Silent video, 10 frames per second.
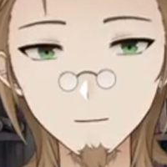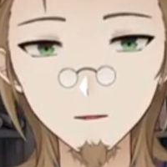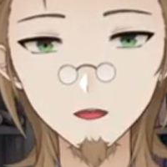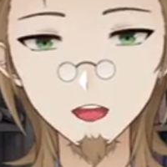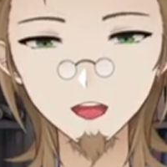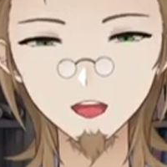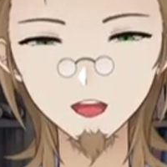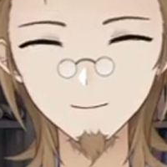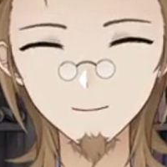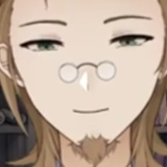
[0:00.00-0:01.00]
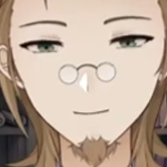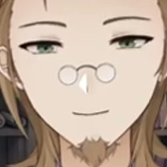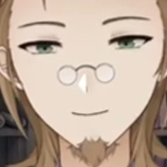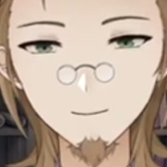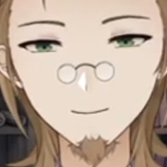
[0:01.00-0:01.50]
and
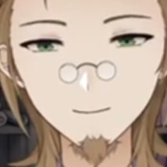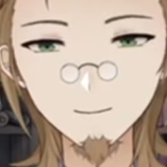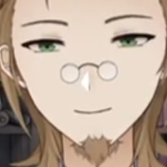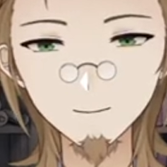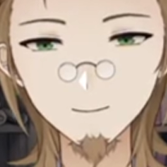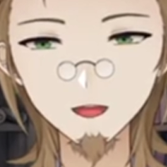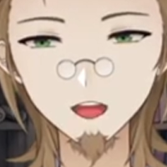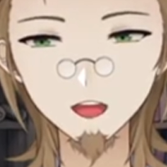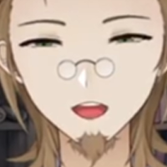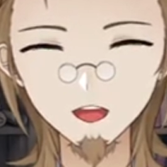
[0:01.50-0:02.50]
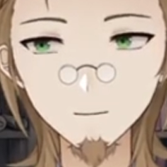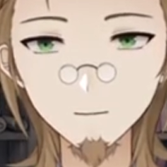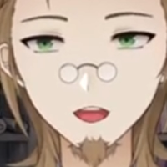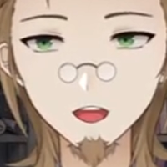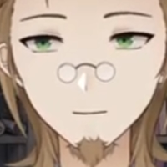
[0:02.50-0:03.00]
kind of
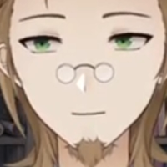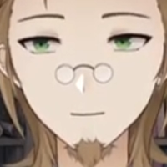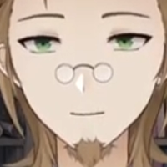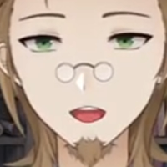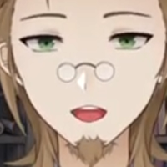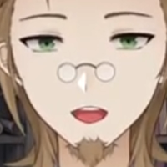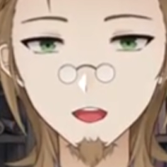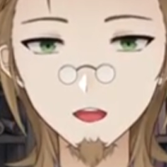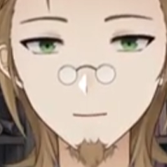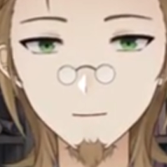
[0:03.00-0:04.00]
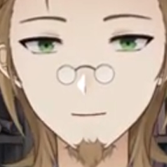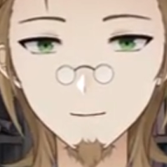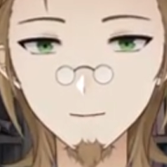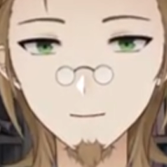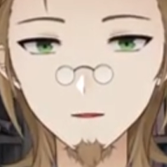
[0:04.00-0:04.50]
bad that I did that
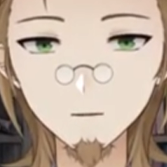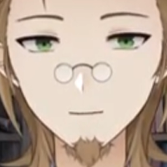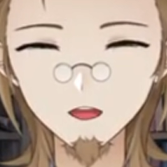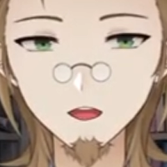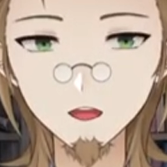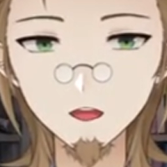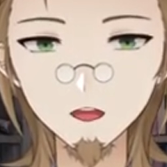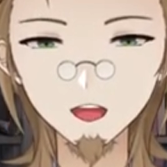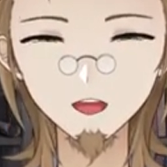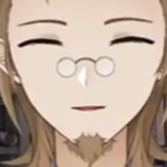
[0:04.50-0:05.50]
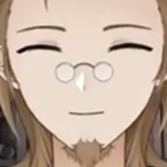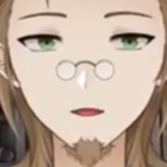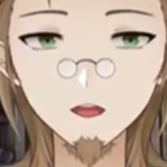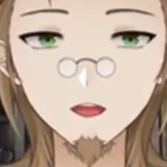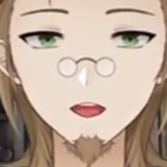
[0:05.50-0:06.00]
because now
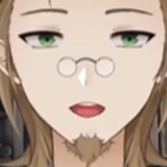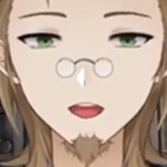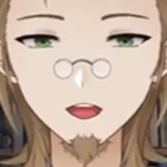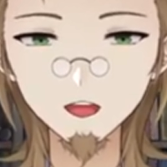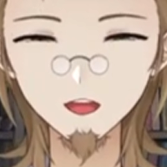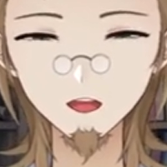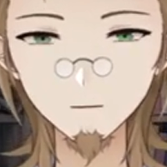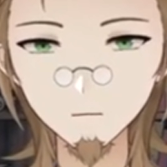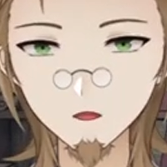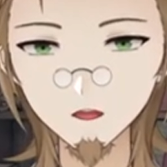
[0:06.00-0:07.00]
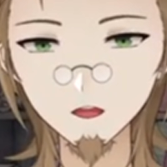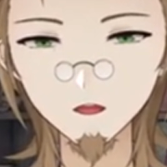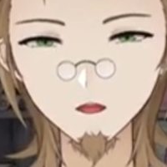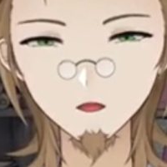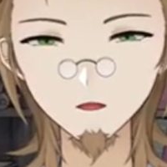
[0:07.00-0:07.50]
I'm really judging
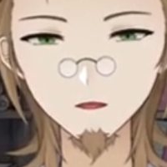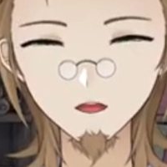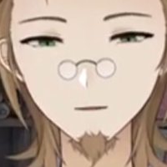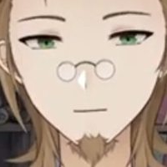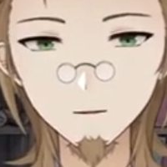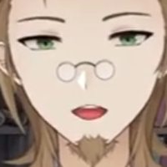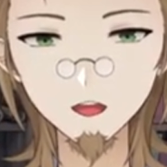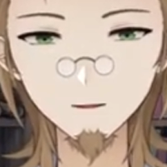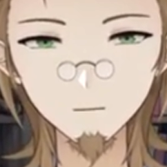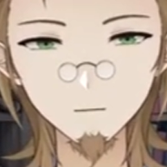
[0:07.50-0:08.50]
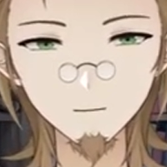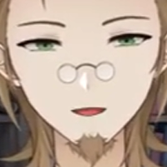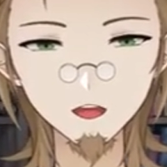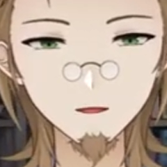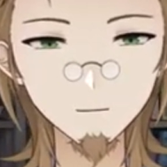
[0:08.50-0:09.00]
shows a lot differently than if
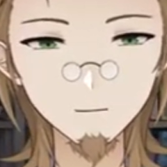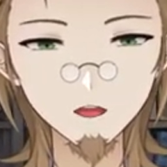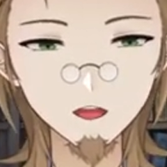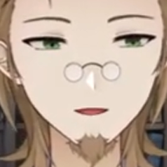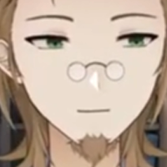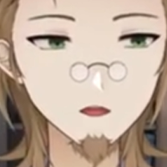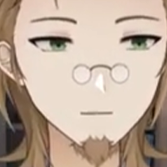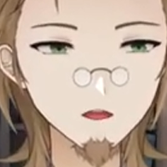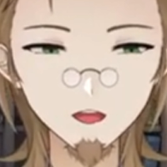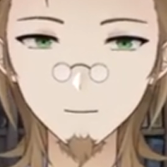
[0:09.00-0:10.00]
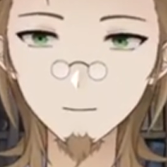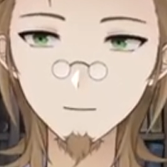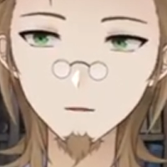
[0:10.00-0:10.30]
I would not have read manga before